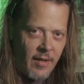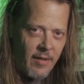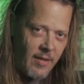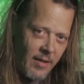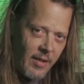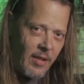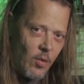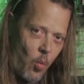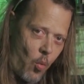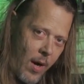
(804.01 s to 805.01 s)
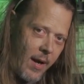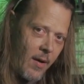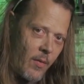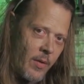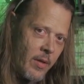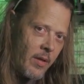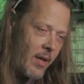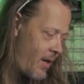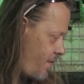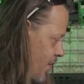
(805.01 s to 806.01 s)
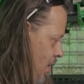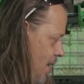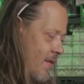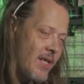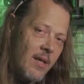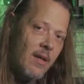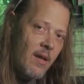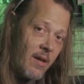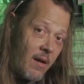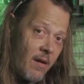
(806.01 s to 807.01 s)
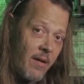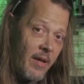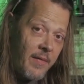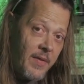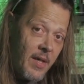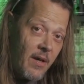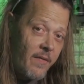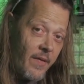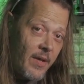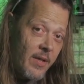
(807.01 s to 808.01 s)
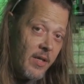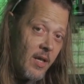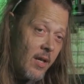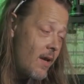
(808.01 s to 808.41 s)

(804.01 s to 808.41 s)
Since it's round, and if you have it sitting on a hard enough surface,